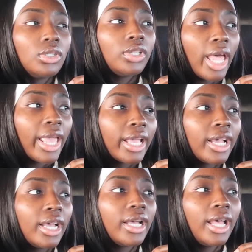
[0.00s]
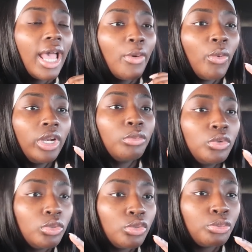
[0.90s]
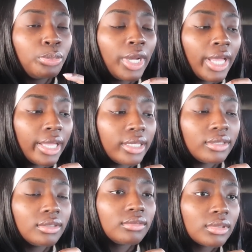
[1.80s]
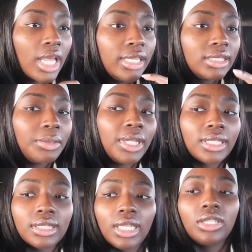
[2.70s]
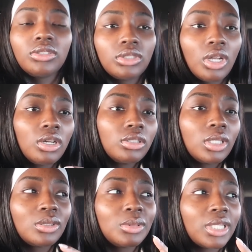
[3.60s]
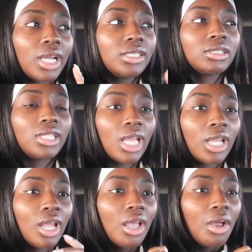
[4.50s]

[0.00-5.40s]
Like, I want to move, but I need to be in this lane. So that's what I'm just, I just stay.